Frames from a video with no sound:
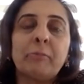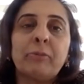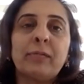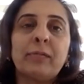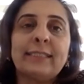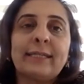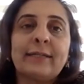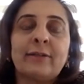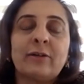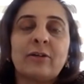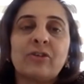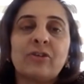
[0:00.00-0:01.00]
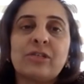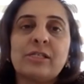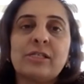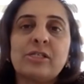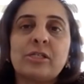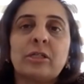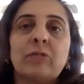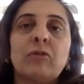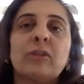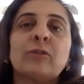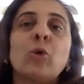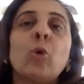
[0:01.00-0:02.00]
police had registered
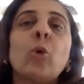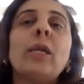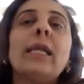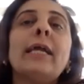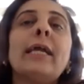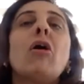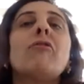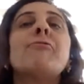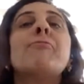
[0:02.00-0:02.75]
was only of